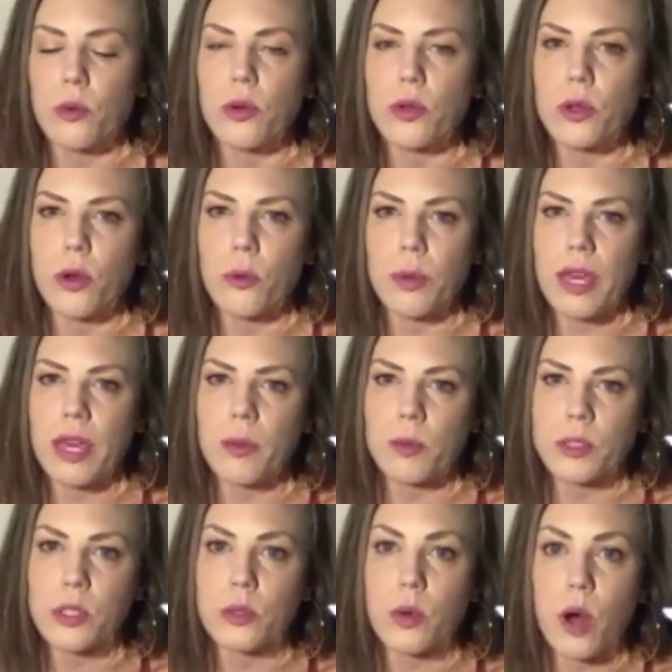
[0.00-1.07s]
you know, being able
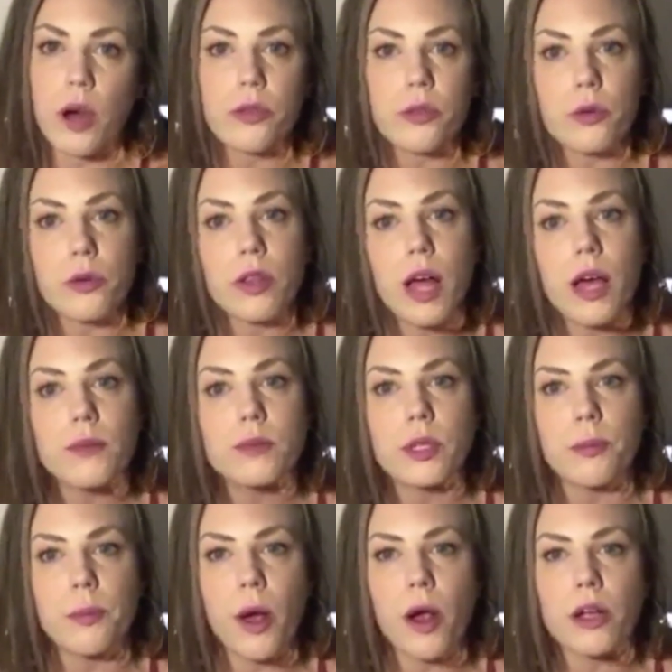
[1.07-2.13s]
to walk through clubs or
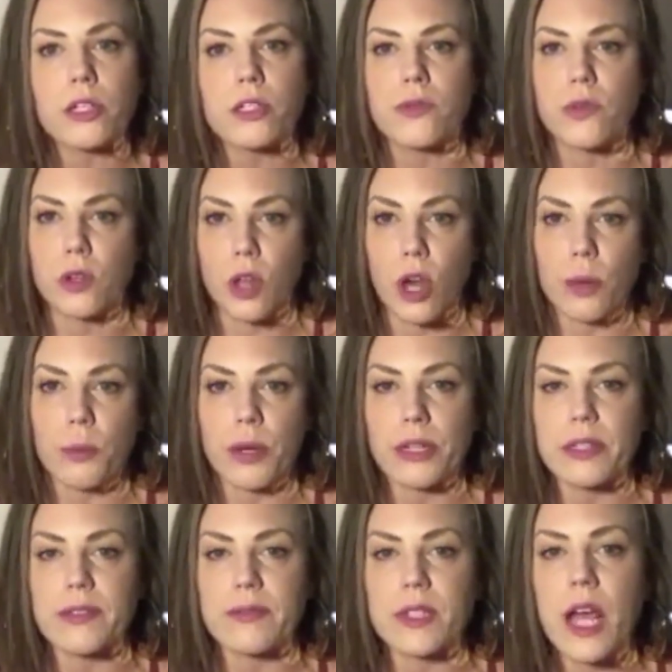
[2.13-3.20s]
bars for long
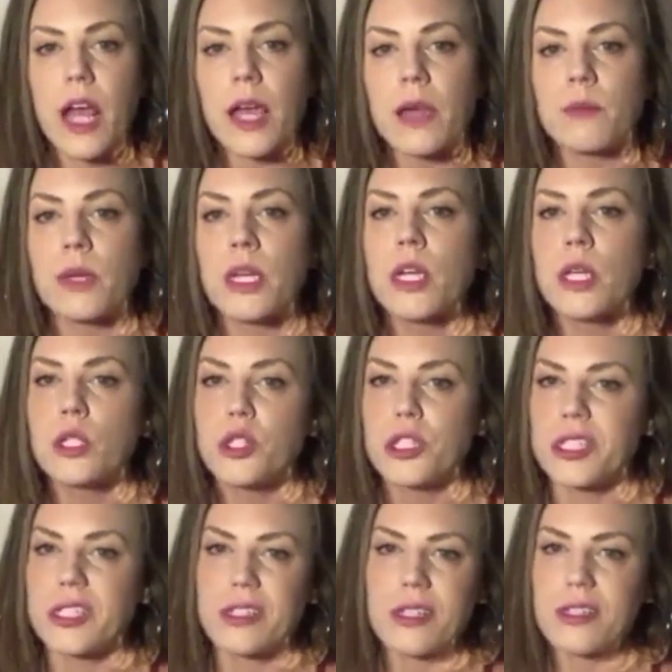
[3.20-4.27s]
periods of time
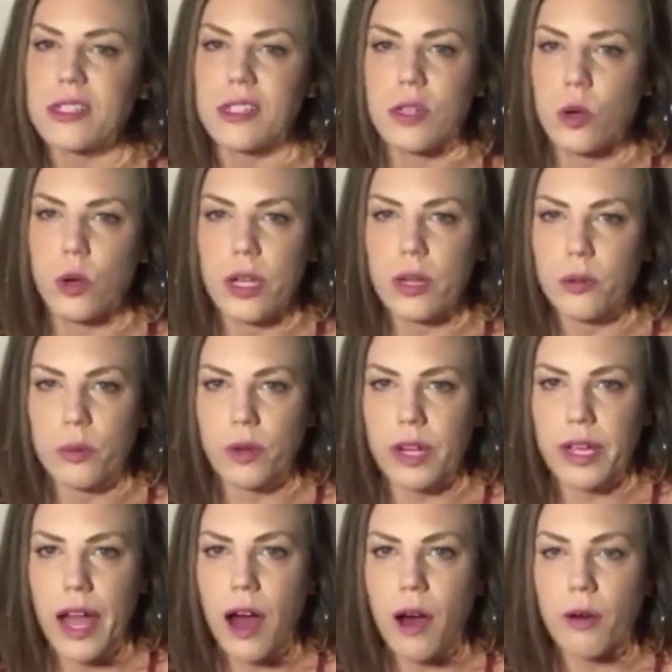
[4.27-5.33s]
just isn't going to
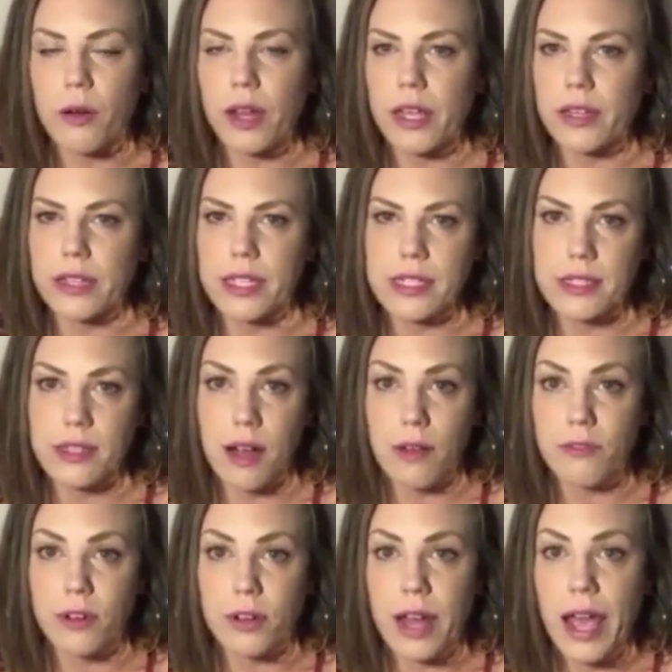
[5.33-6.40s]
work out, at least
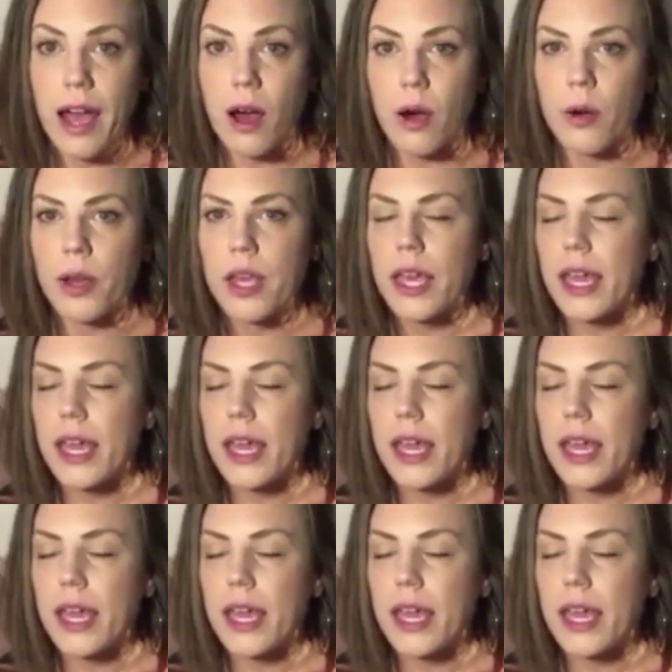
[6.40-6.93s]
not for now.